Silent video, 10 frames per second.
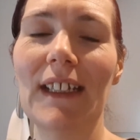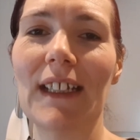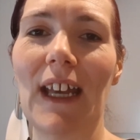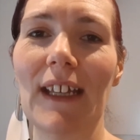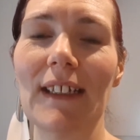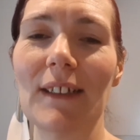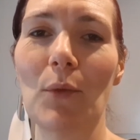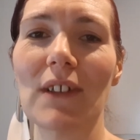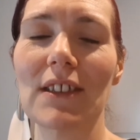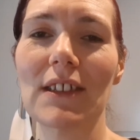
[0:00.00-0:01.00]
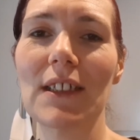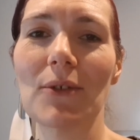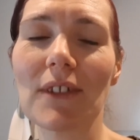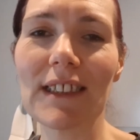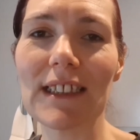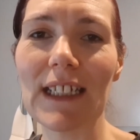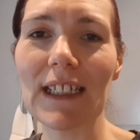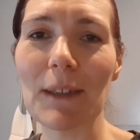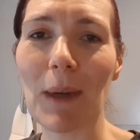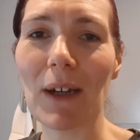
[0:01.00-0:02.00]
yeah, it wasn't too good
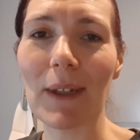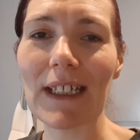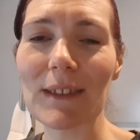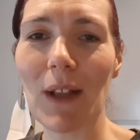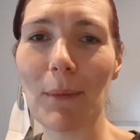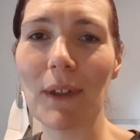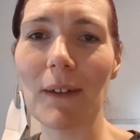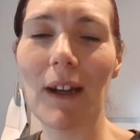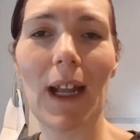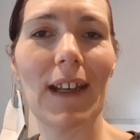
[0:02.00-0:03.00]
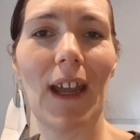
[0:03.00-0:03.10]
seeing the back wings flapping around.